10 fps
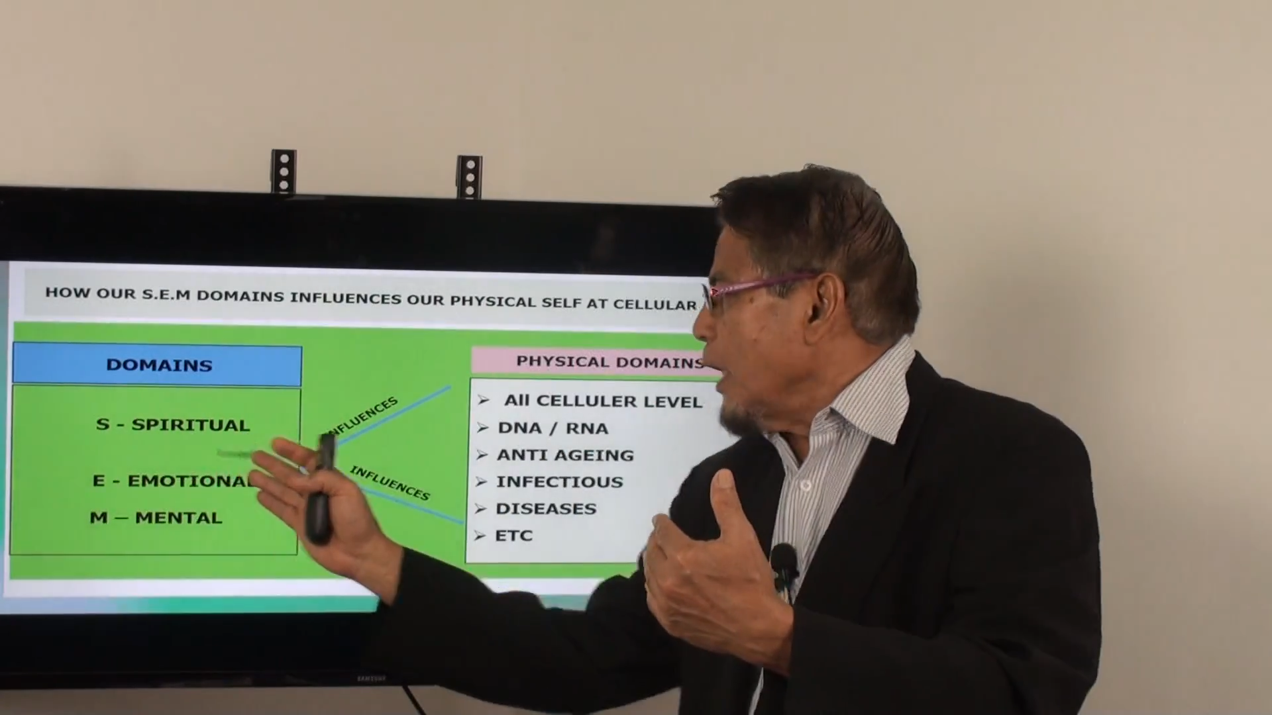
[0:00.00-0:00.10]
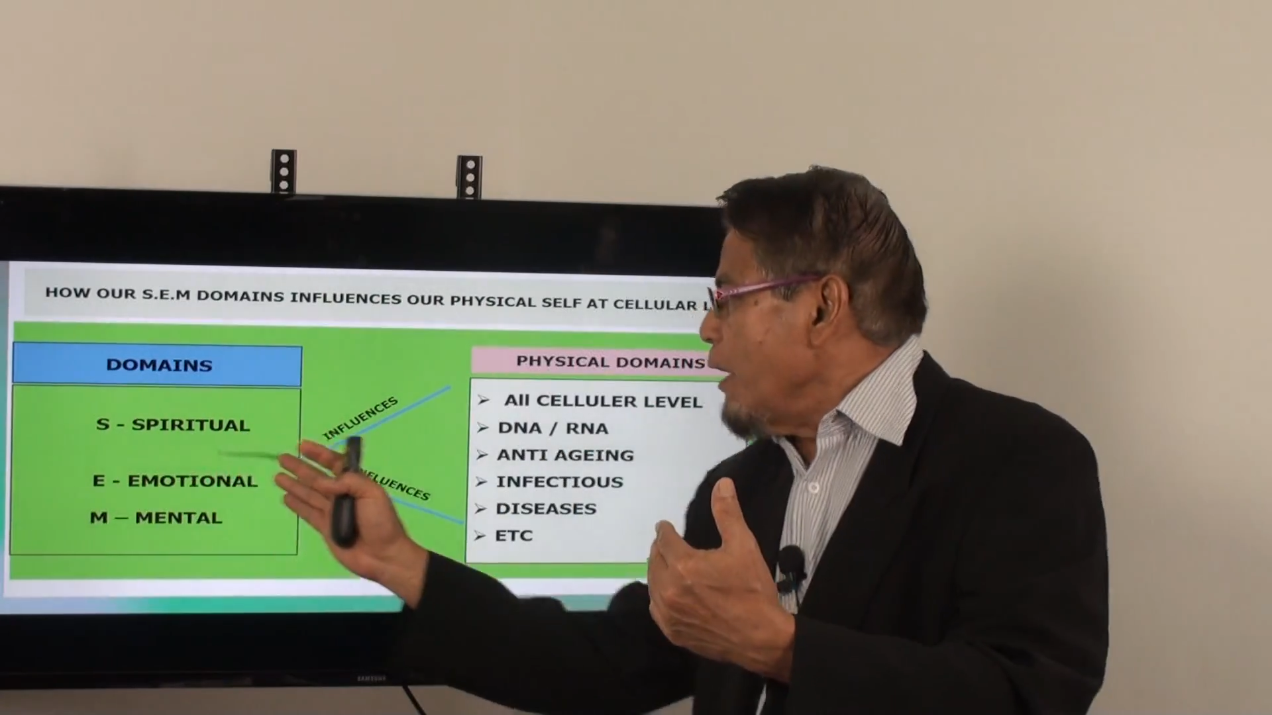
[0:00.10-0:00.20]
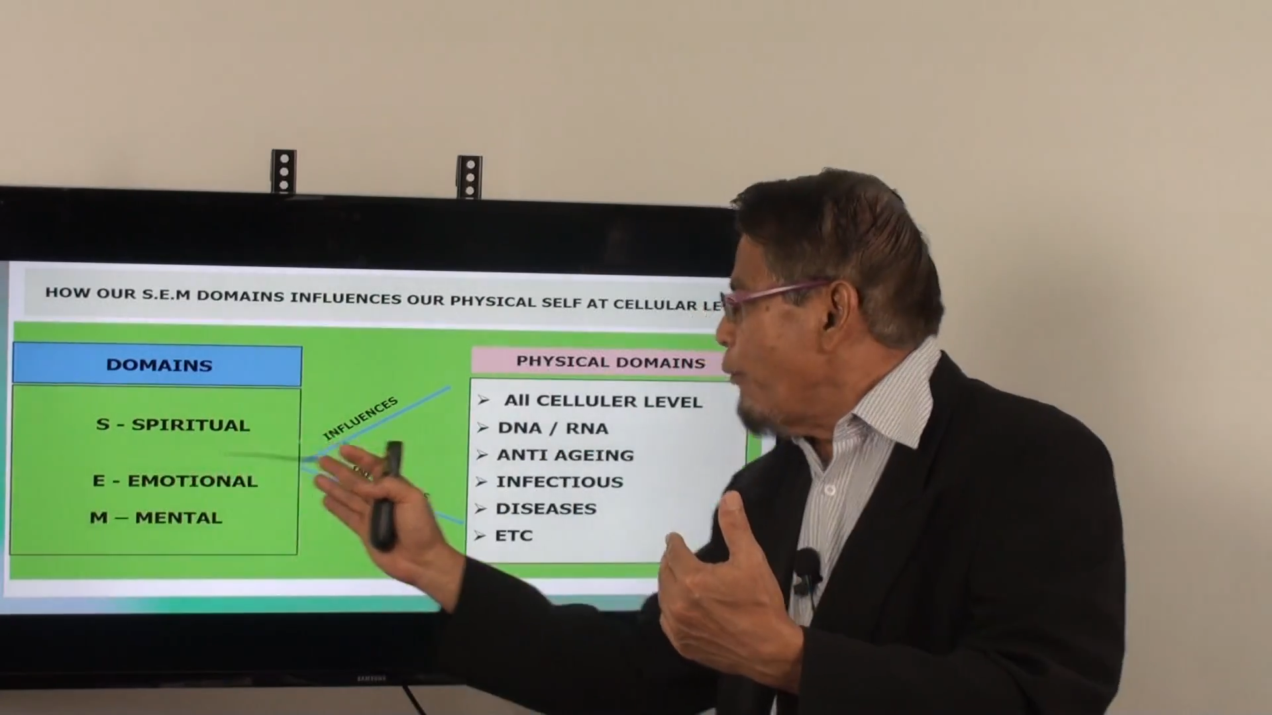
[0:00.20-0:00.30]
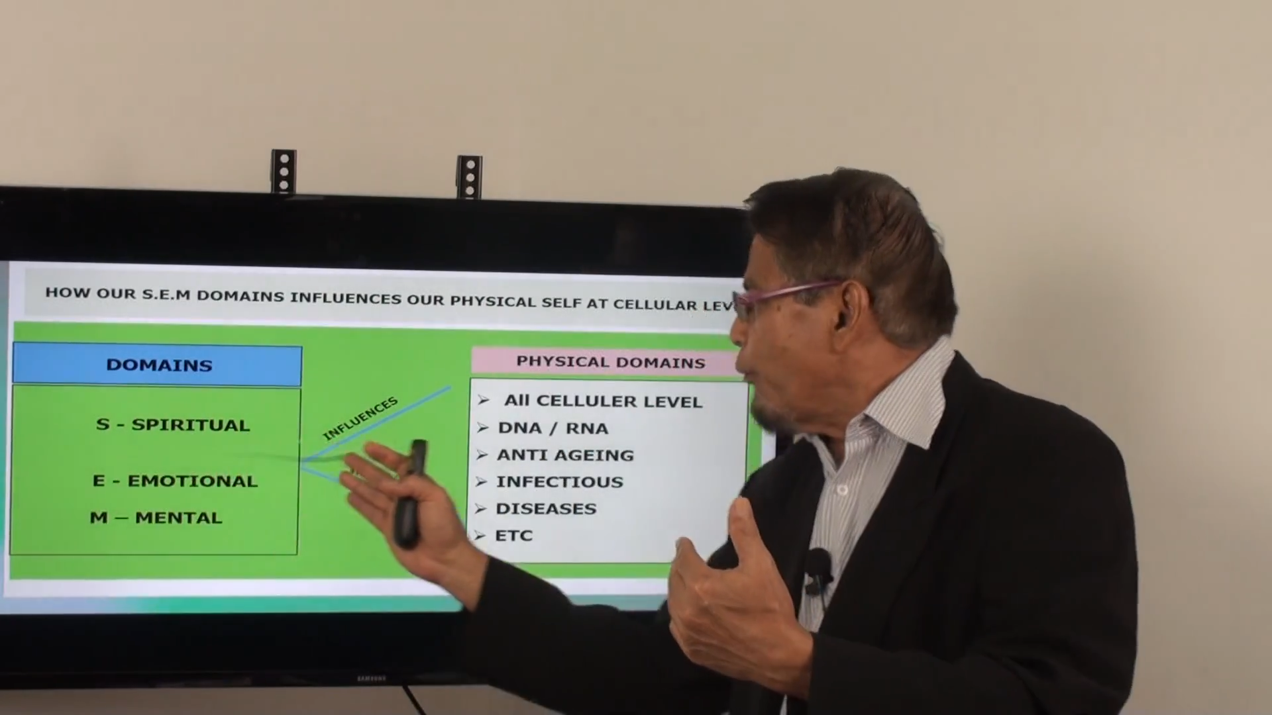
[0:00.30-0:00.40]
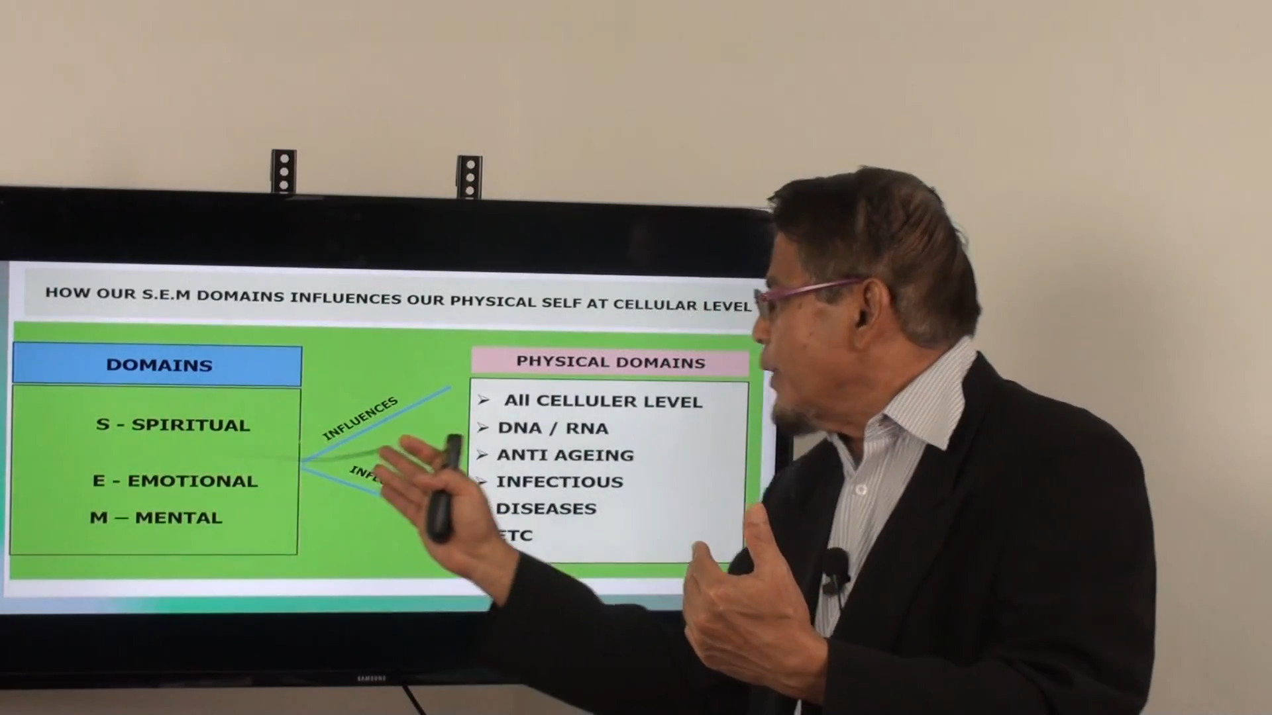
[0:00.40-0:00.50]

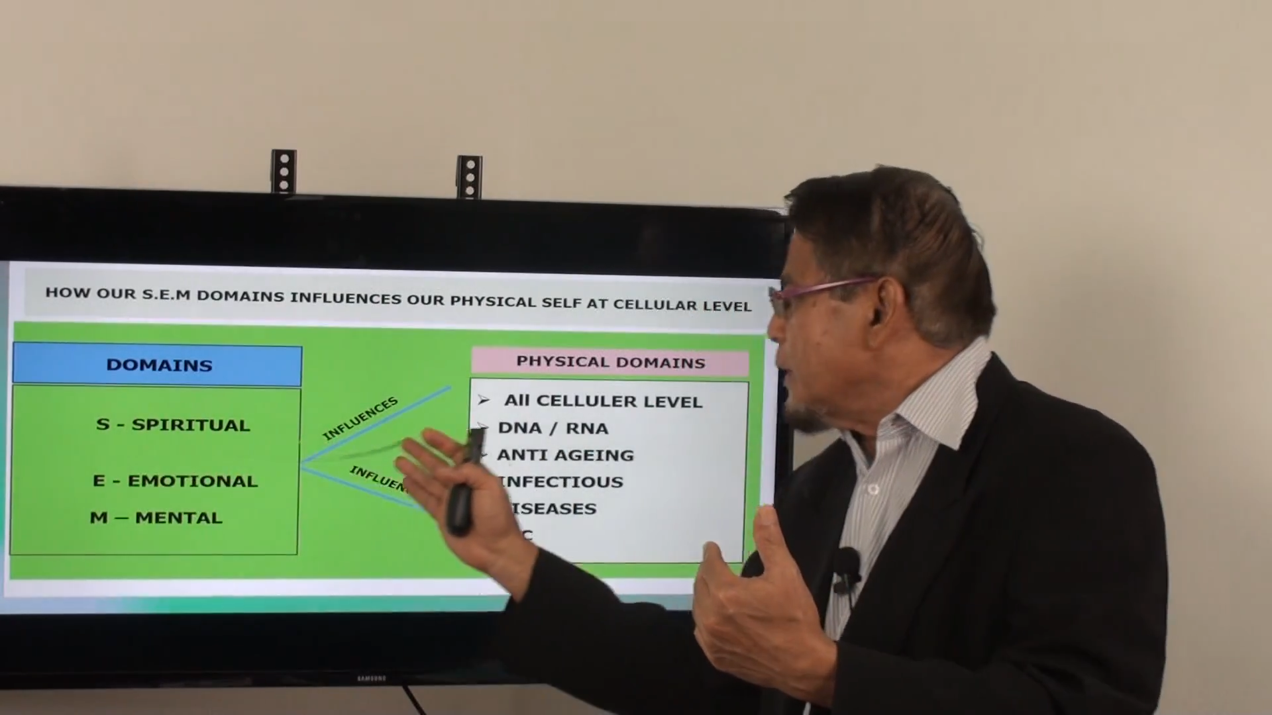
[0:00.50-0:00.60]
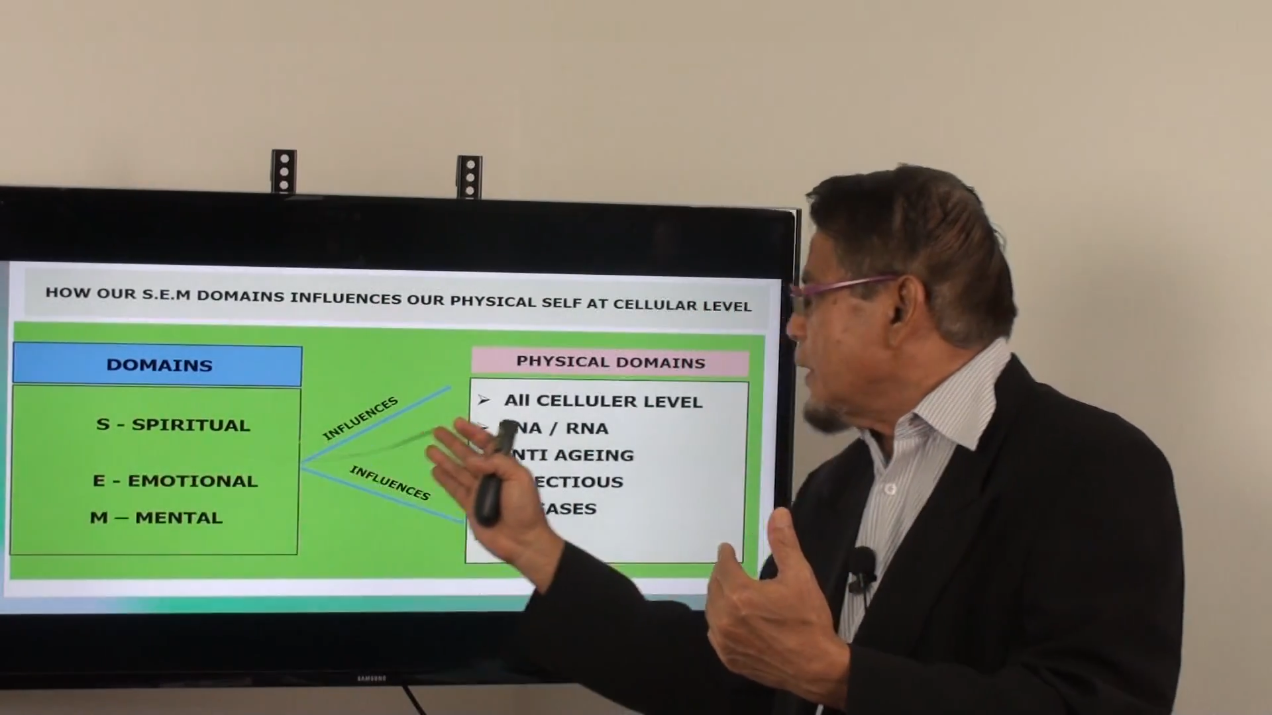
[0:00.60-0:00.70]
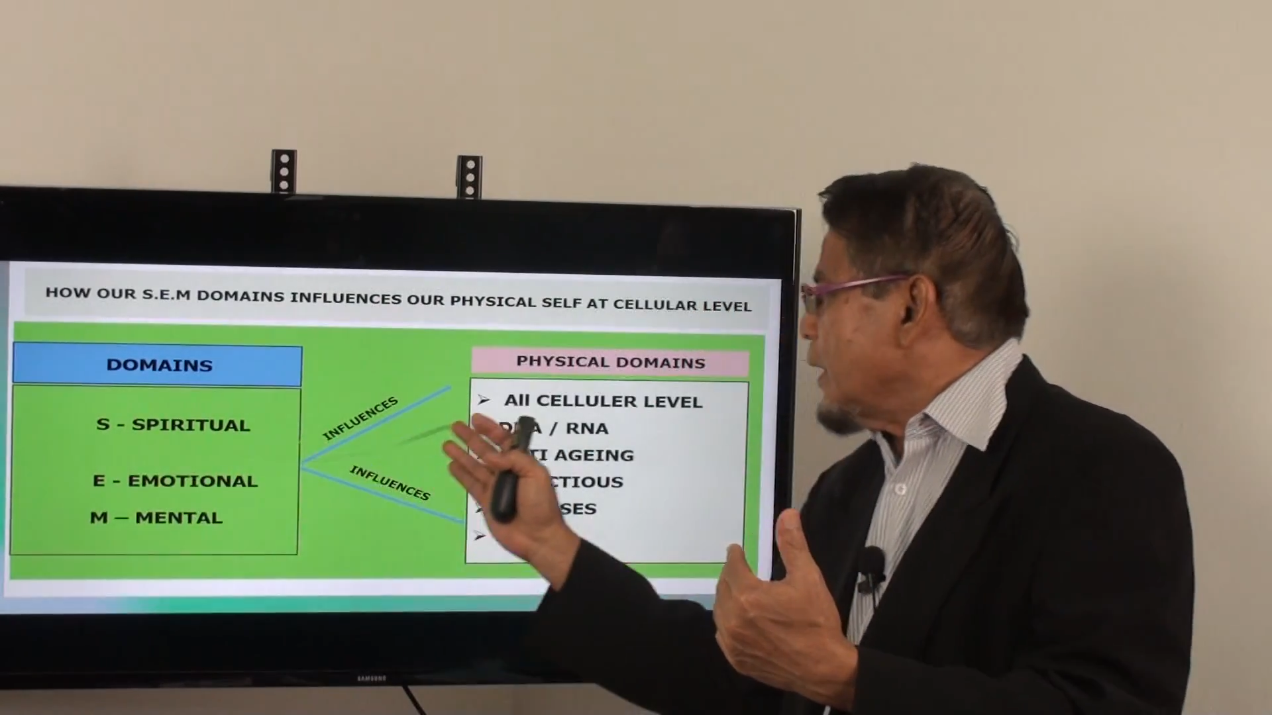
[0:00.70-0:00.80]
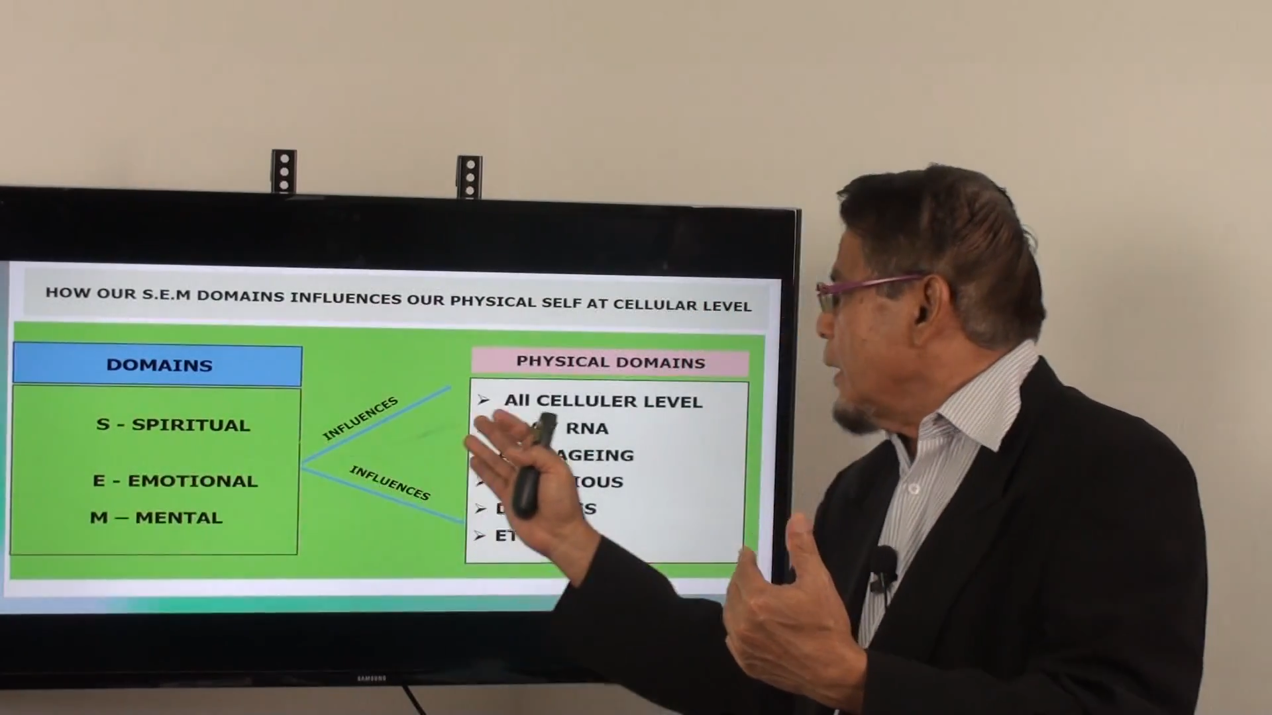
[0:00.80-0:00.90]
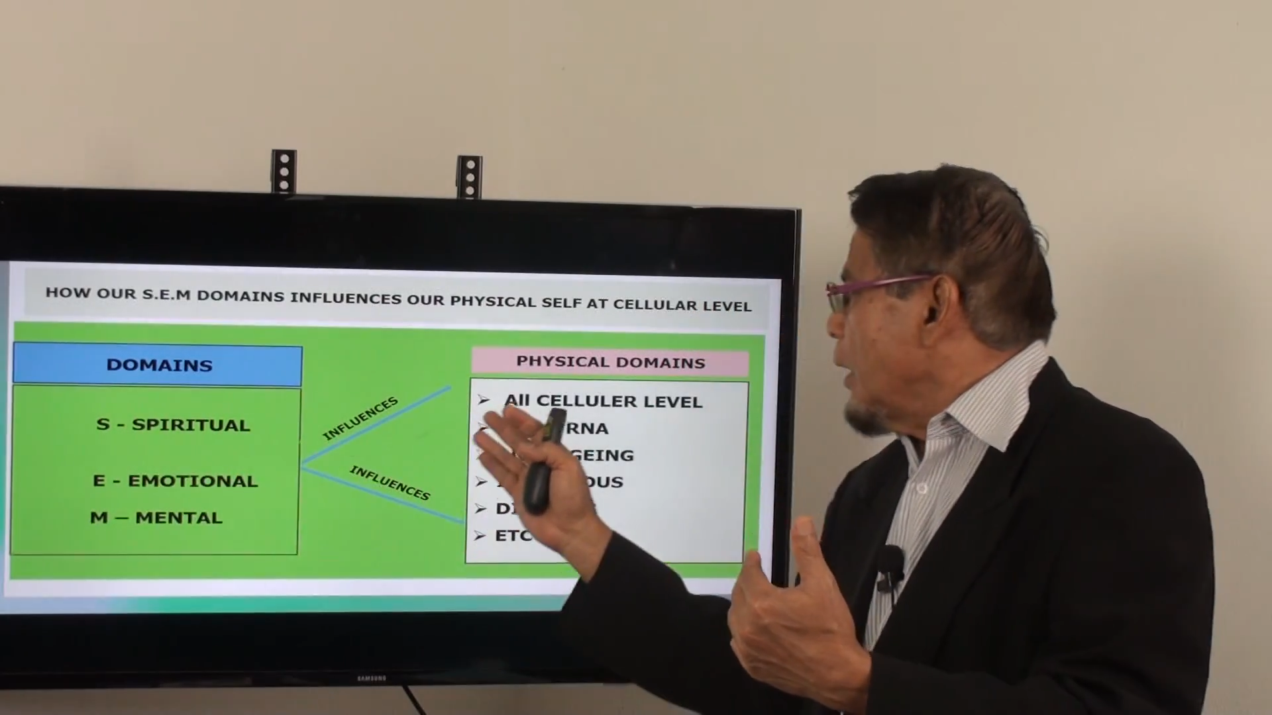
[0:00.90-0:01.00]

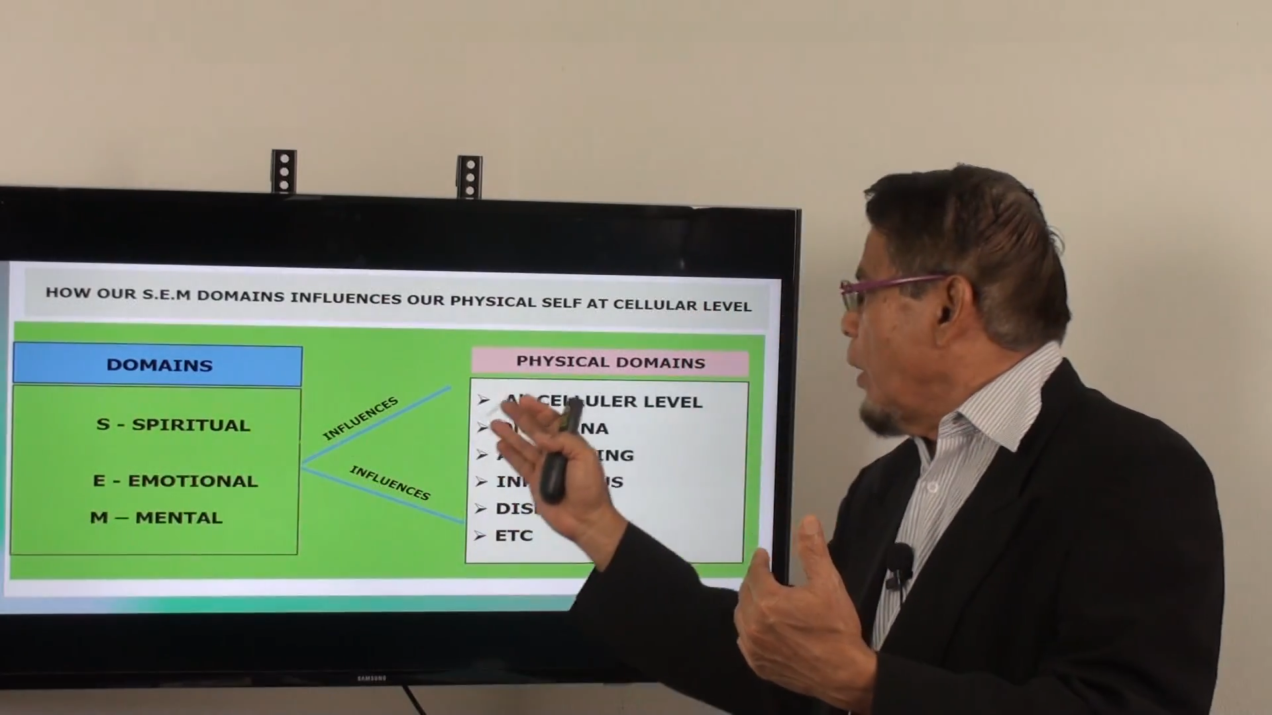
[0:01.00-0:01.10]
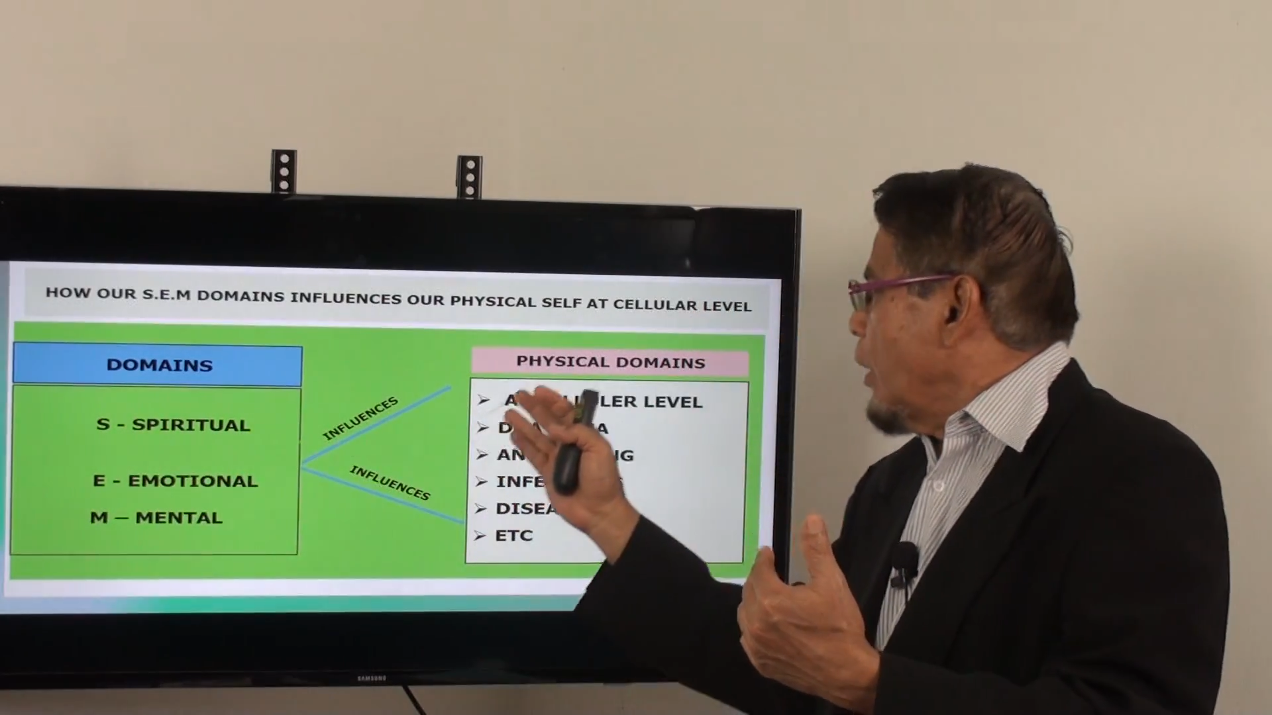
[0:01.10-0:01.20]
influencing